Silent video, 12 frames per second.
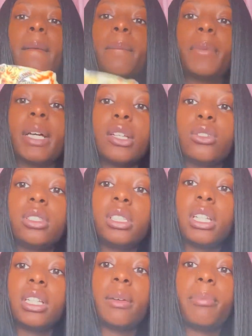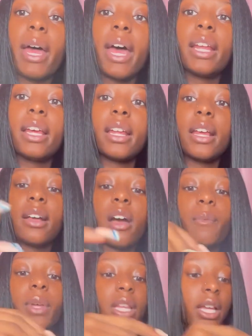But you see the pattern, it
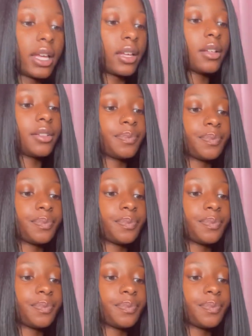come with like